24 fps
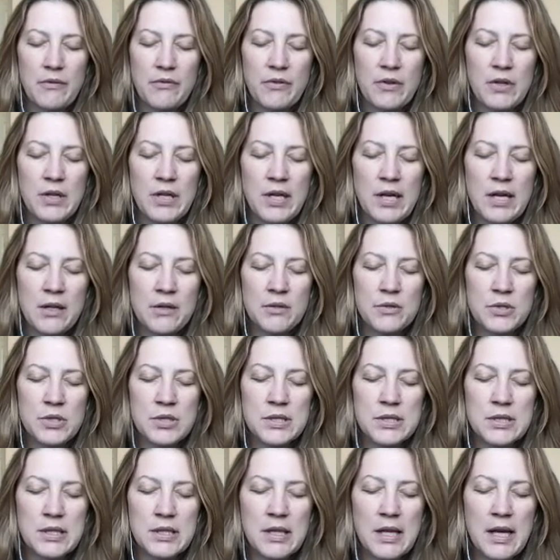for now, just
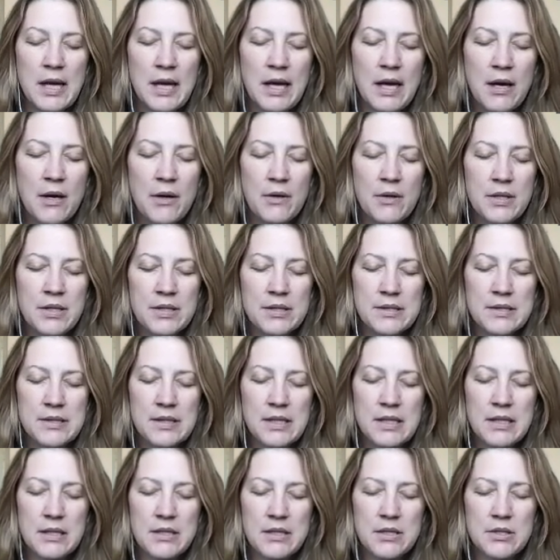allow the
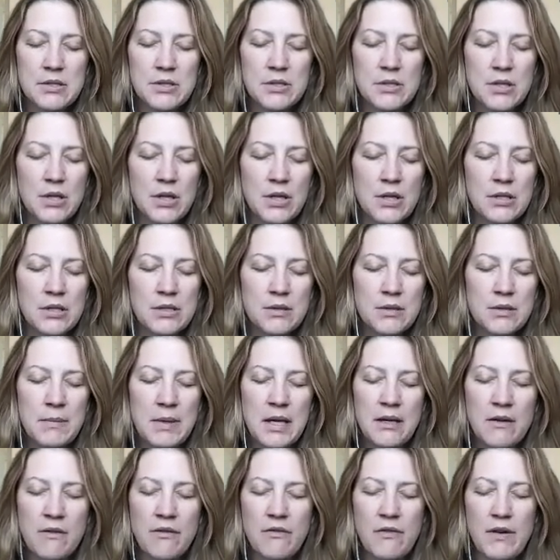seed to start to
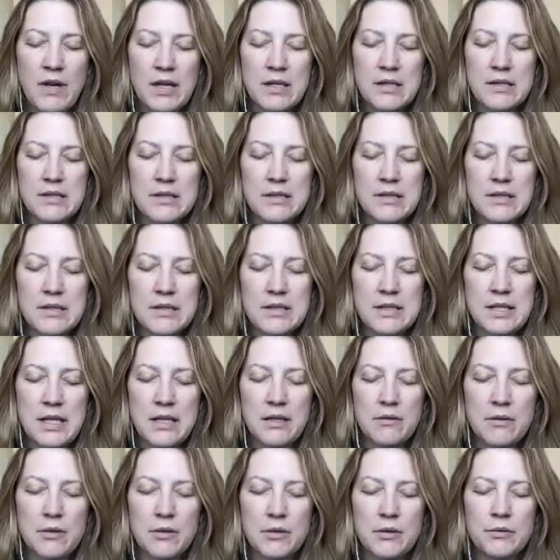manifest and take
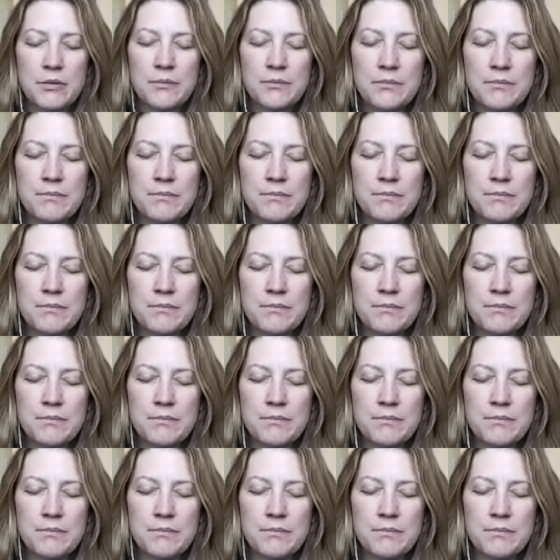root.